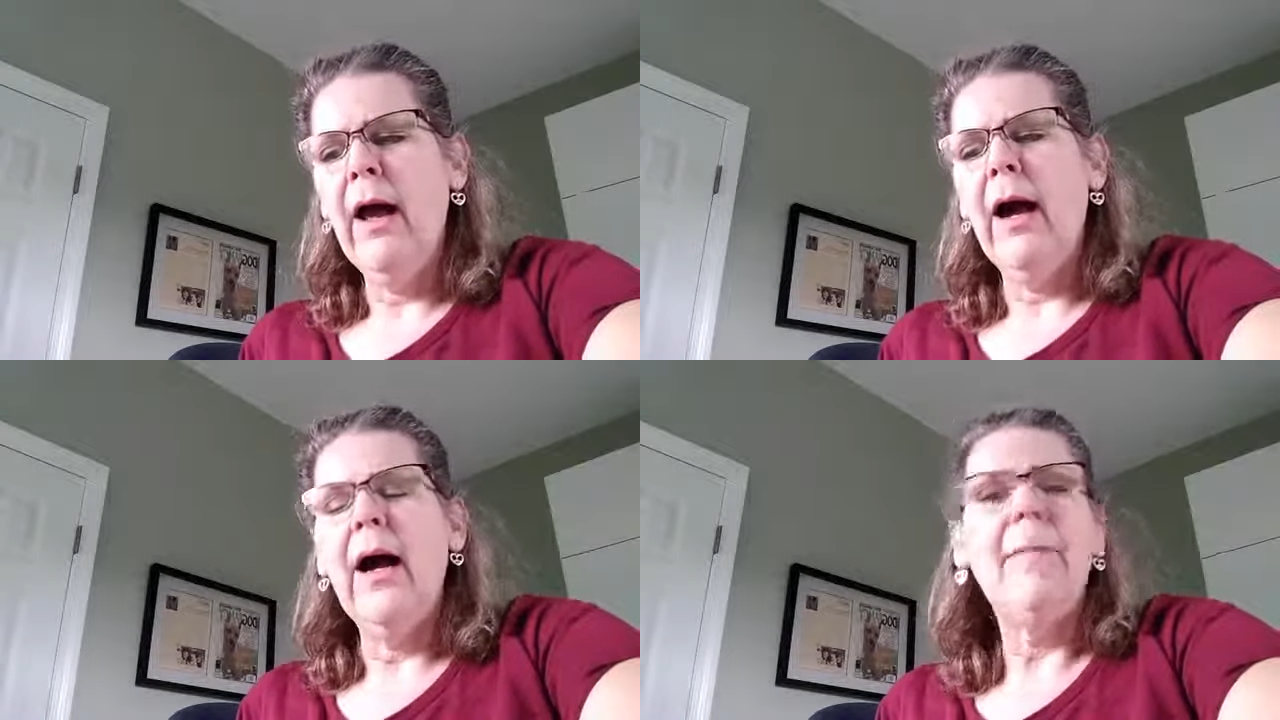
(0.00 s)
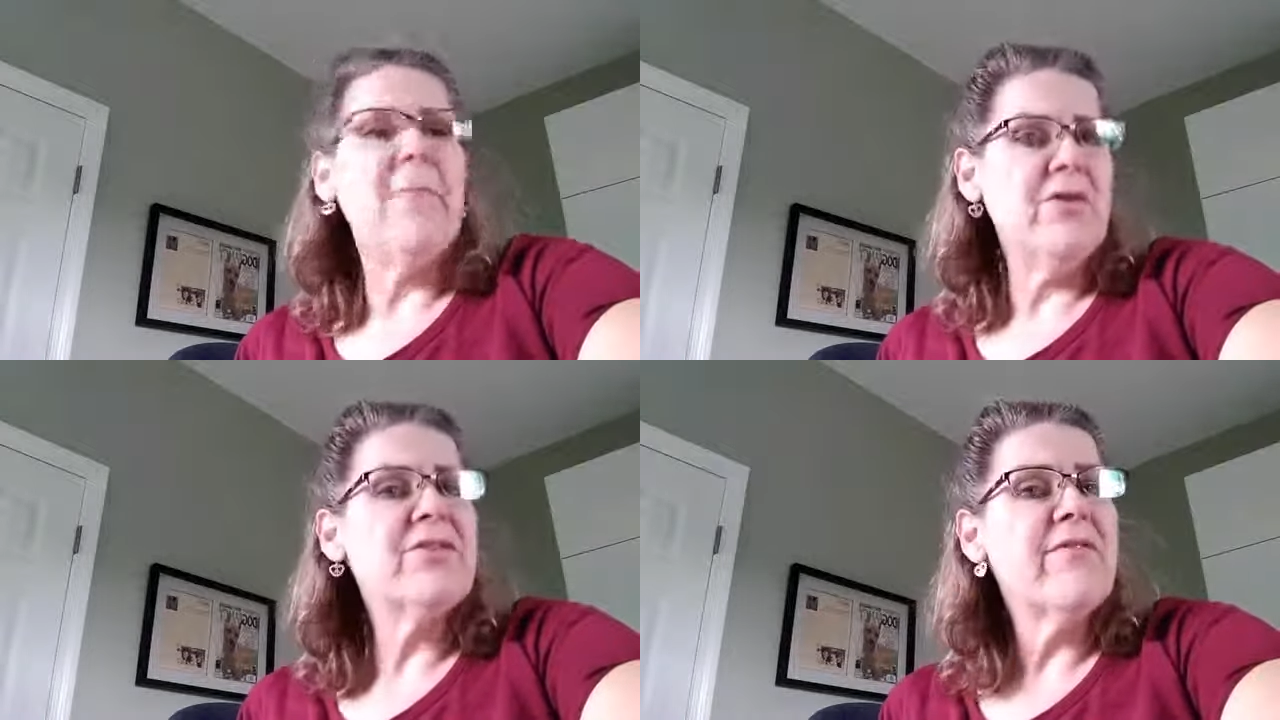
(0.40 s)

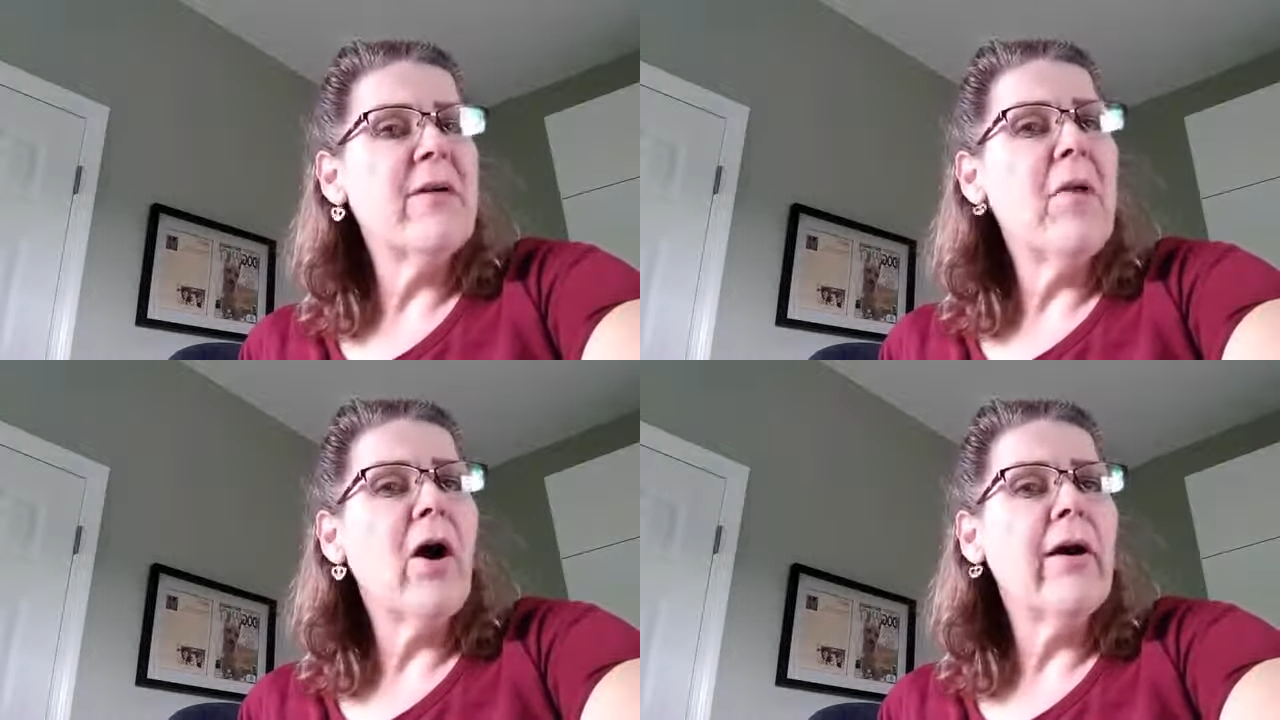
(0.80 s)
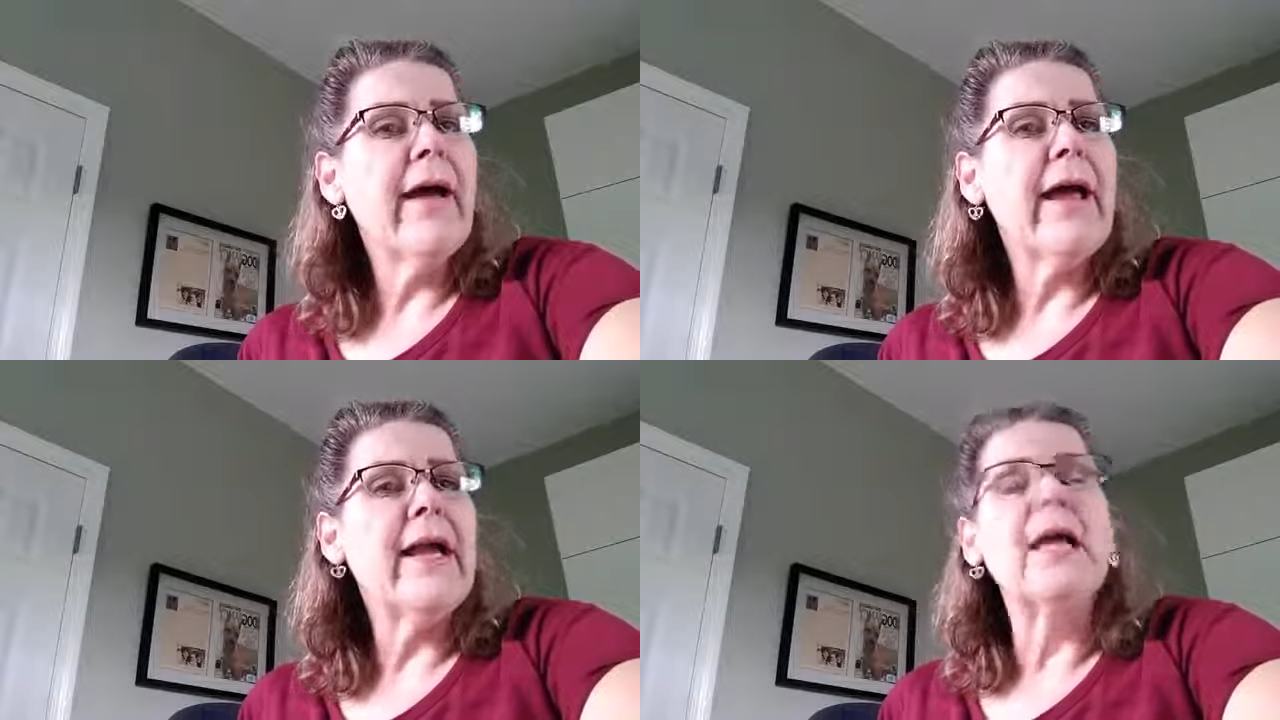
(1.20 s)
Most of them are
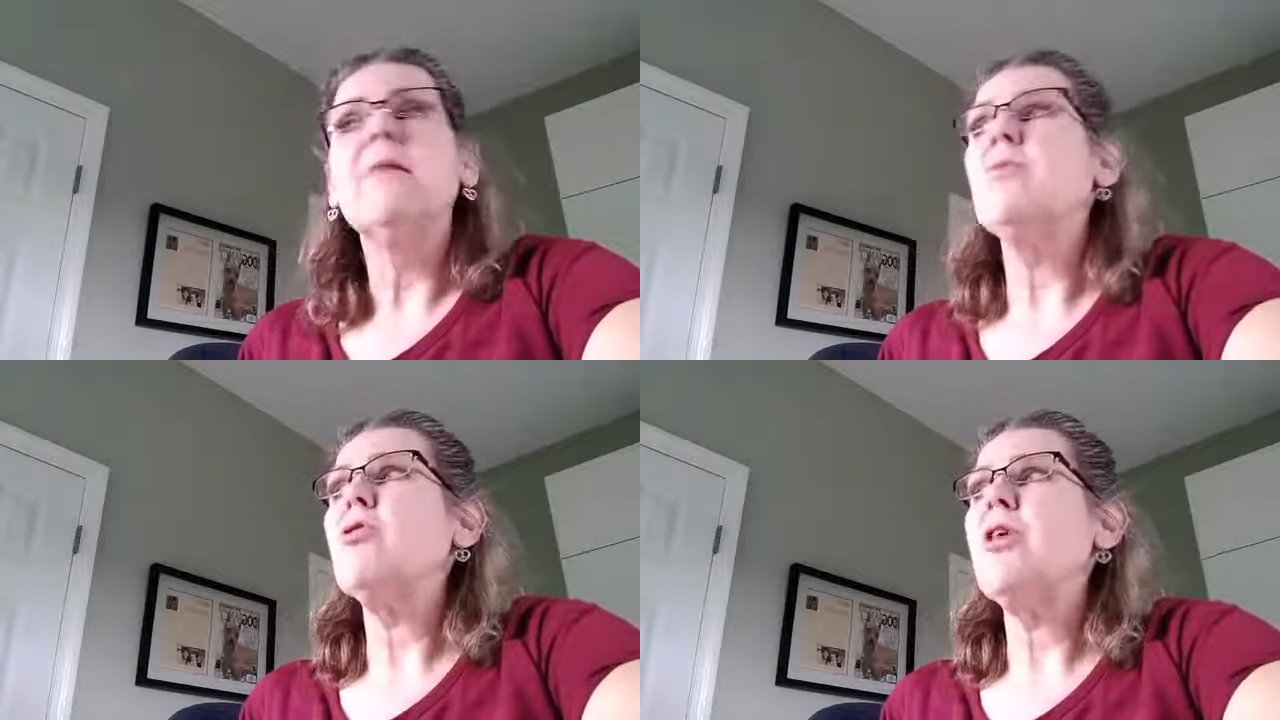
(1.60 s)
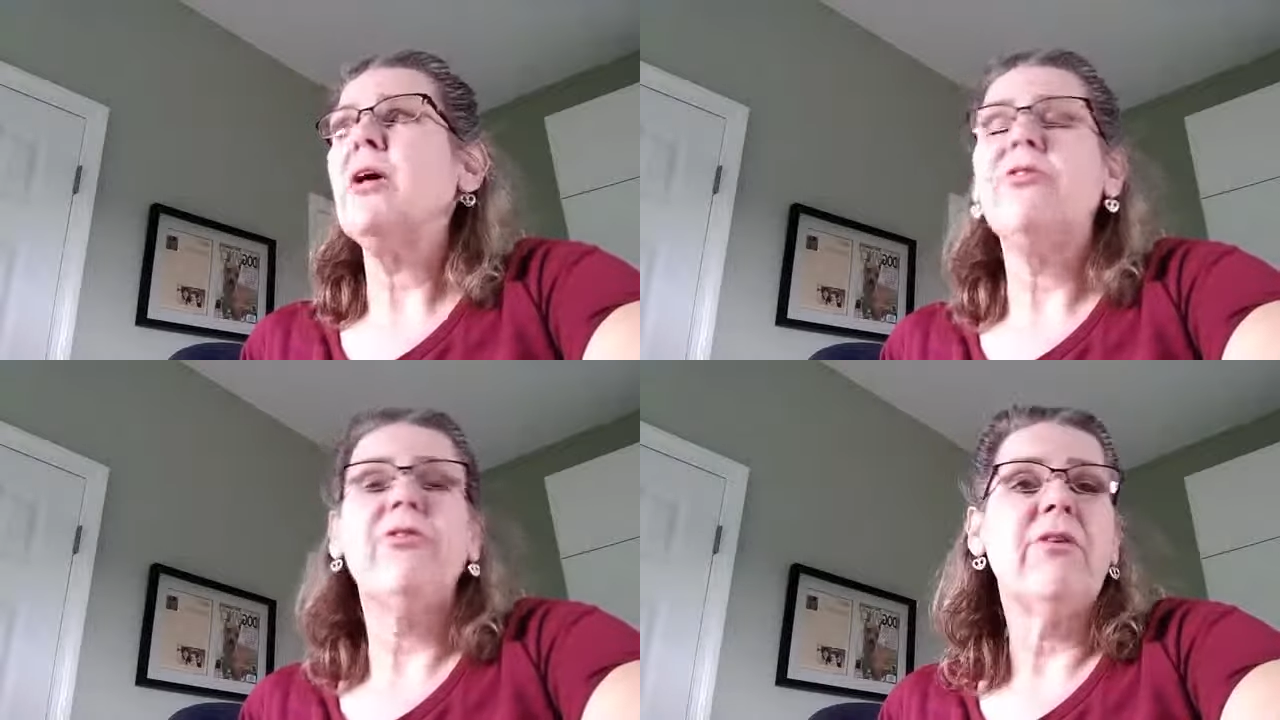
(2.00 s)
at animal shelters